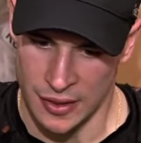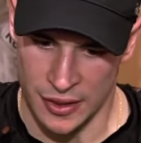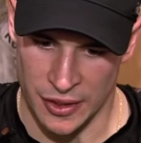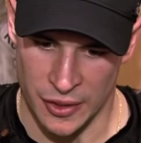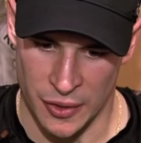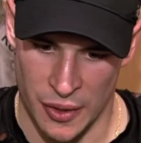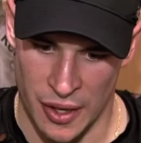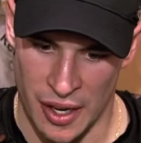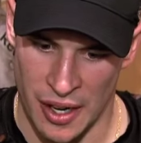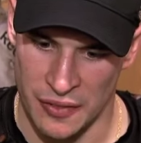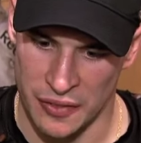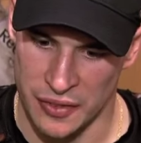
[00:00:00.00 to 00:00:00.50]

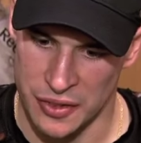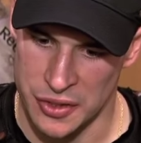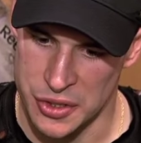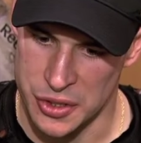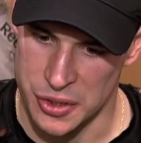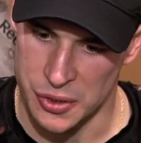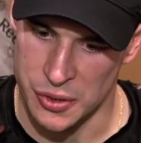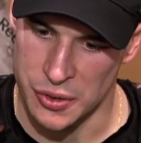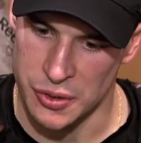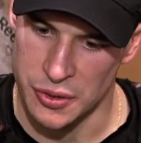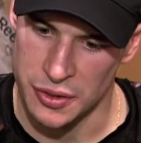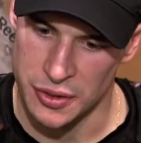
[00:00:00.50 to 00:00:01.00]
you know, have
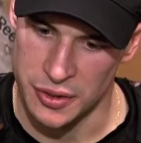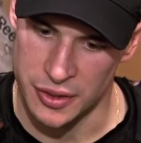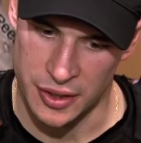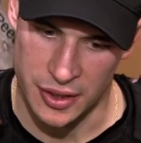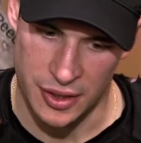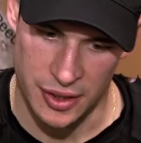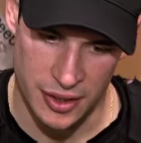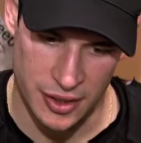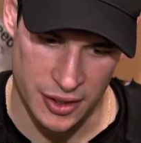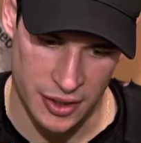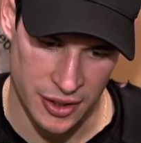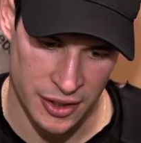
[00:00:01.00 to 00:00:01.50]
control and
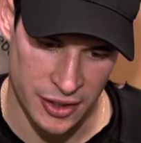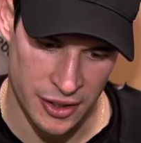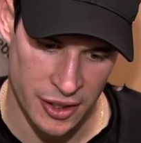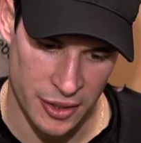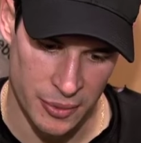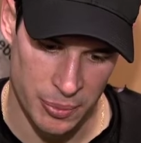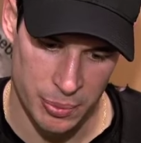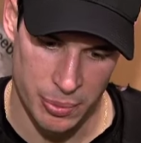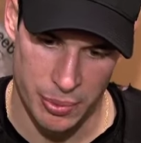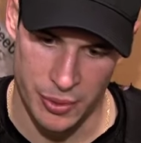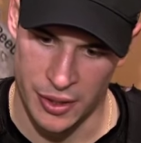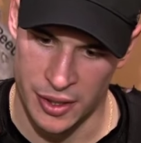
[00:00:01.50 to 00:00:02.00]
eat
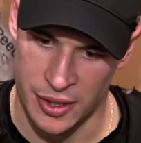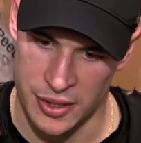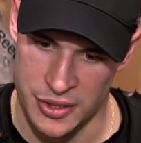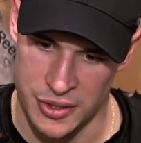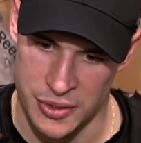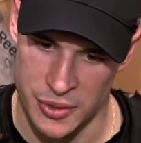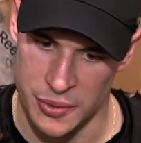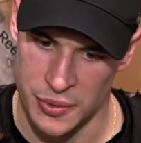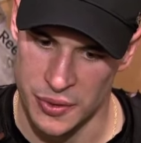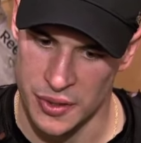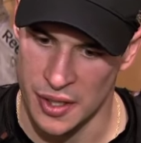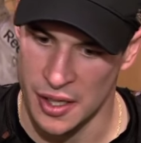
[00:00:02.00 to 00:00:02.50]
up
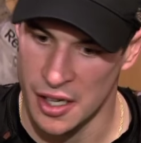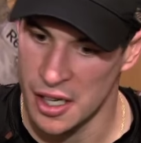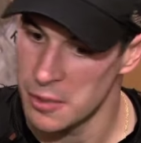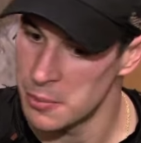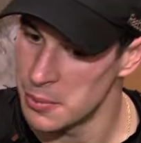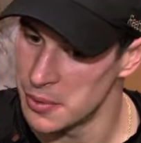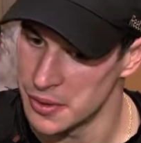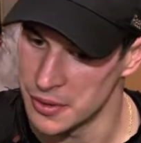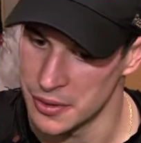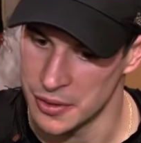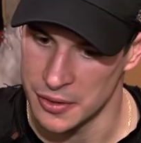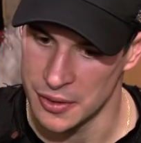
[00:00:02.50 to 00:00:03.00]
zone
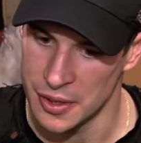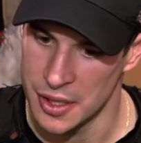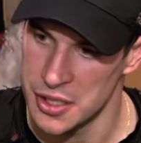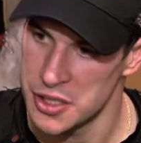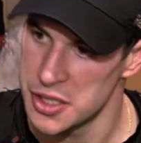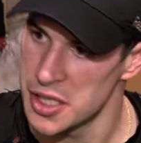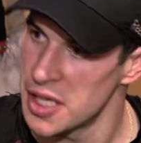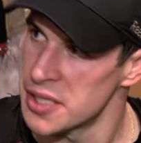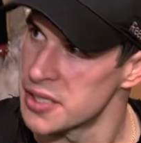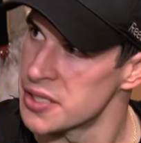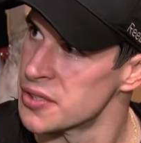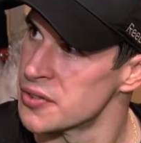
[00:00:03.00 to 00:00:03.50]
time and create
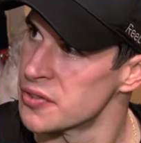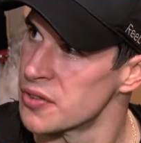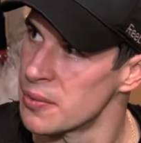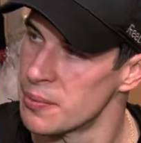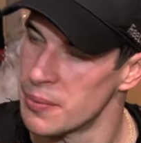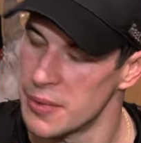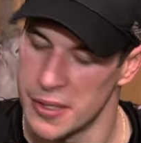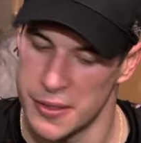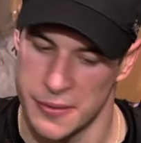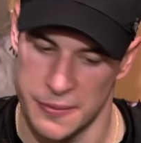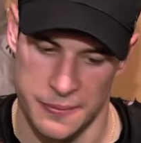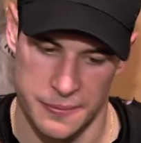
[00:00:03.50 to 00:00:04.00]
chances
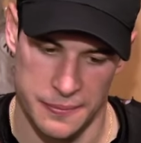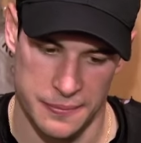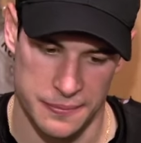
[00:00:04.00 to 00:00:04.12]
from there.